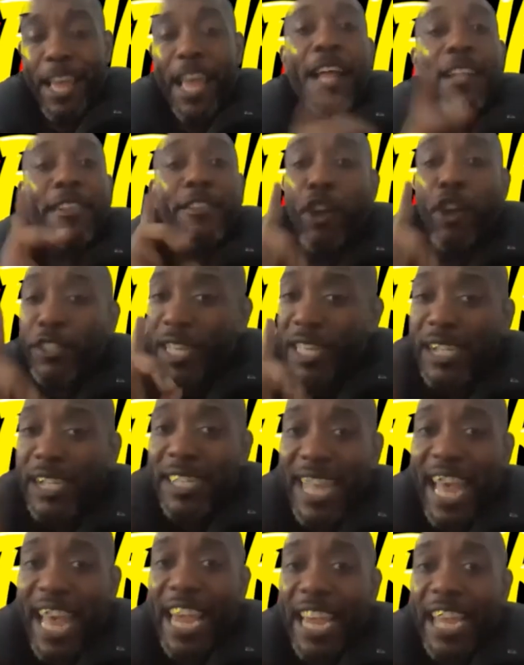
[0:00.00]
Not to
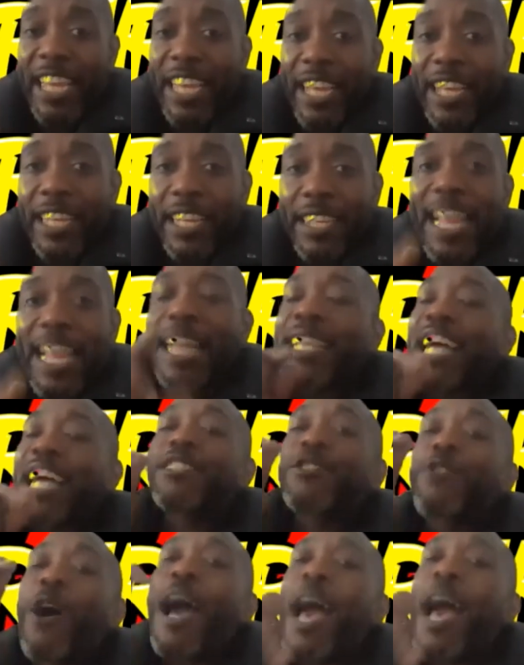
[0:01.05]
say that that's
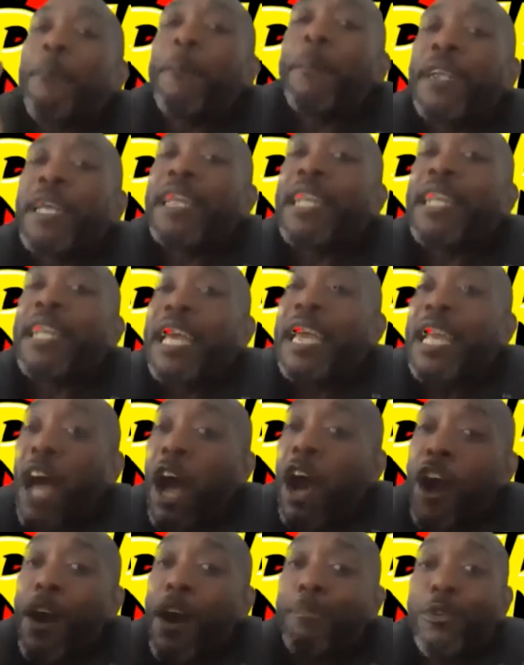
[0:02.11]
not happening in
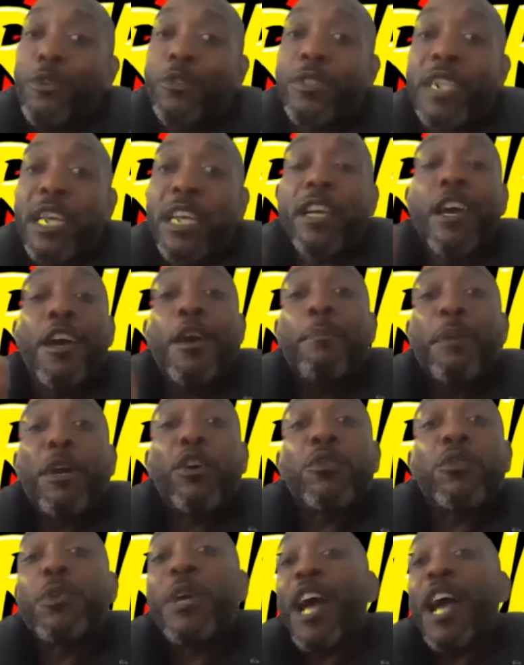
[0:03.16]
our music,
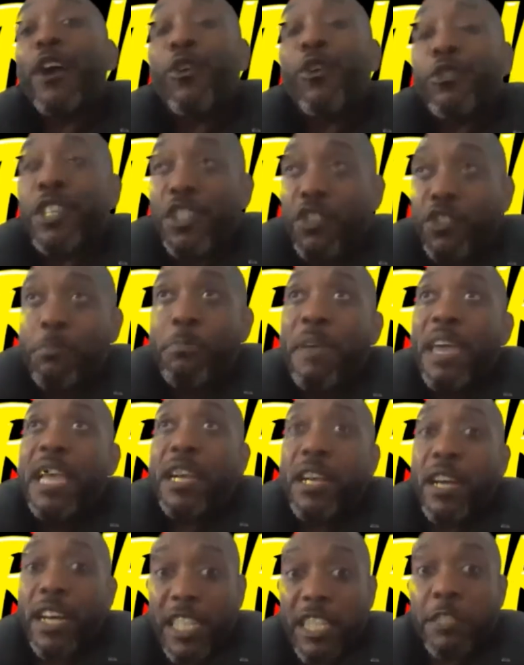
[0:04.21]
because when I go to
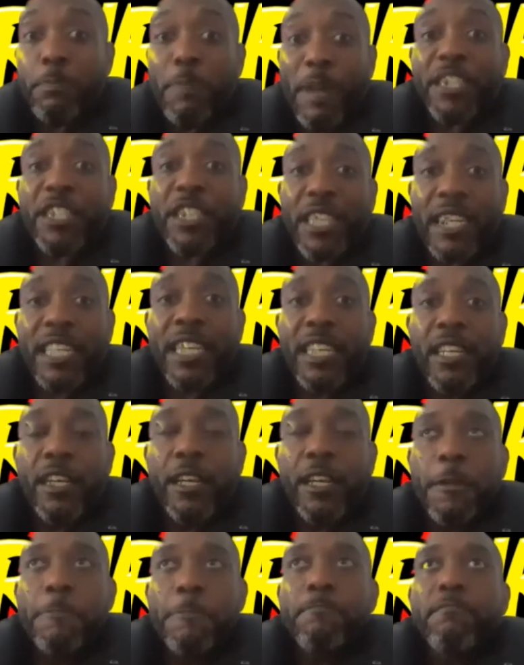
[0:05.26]
Jamaica, especially,
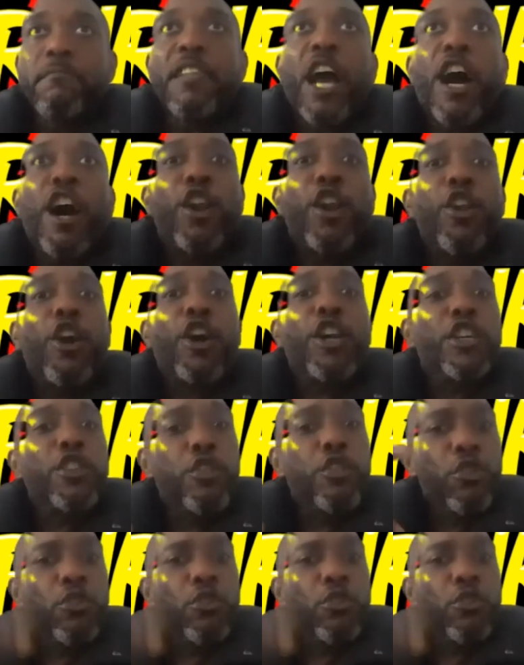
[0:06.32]
a lot of the
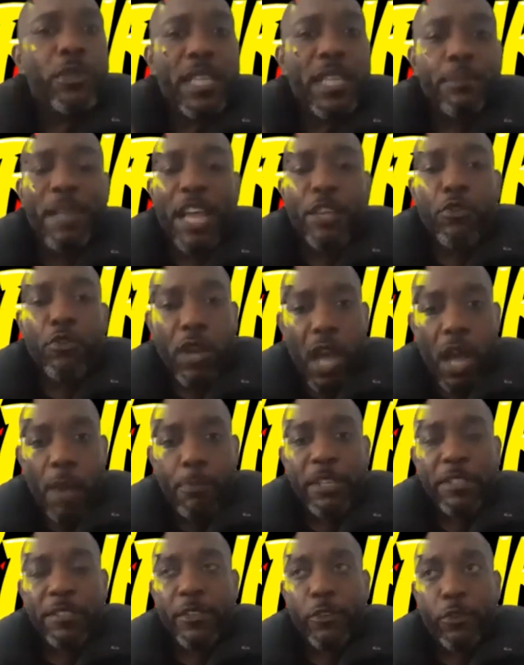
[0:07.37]
new youths them that you're
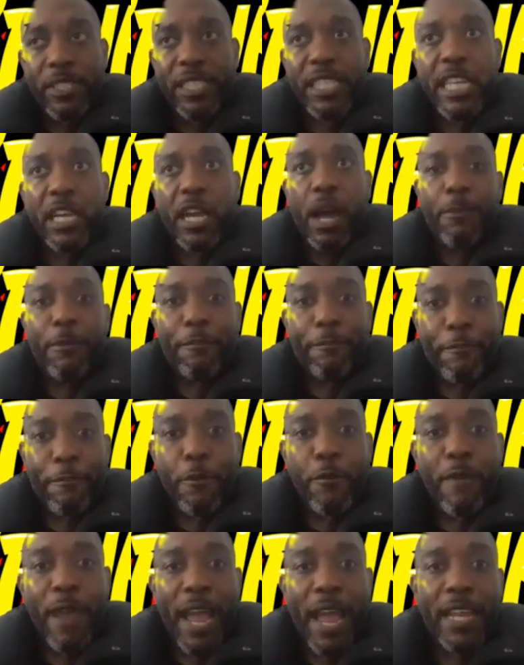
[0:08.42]
coming, you're seeing coming
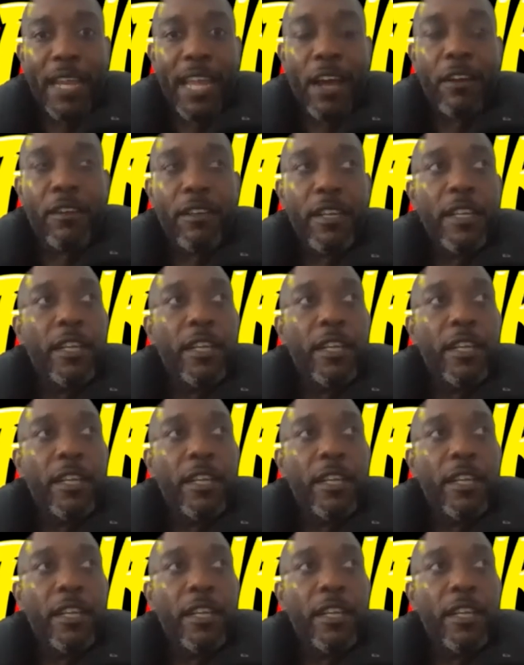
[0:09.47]
through right now,